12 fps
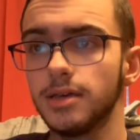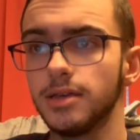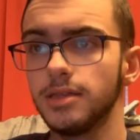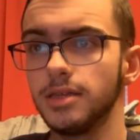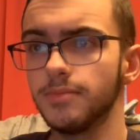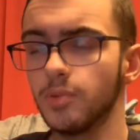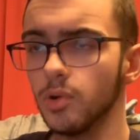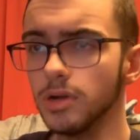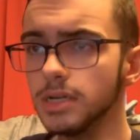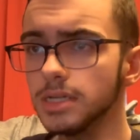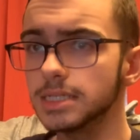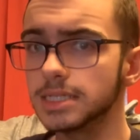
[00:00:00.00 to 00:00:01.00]
The
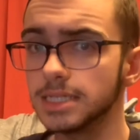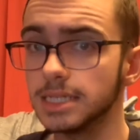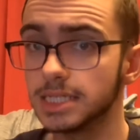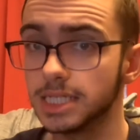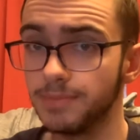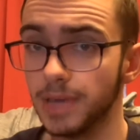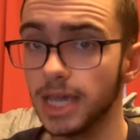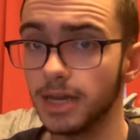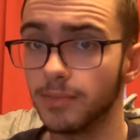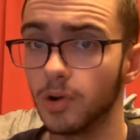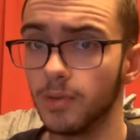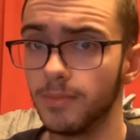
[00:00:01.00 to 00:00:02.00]
importance is
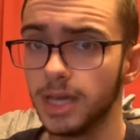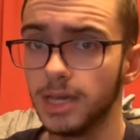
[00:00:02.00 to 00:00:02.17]
debatable,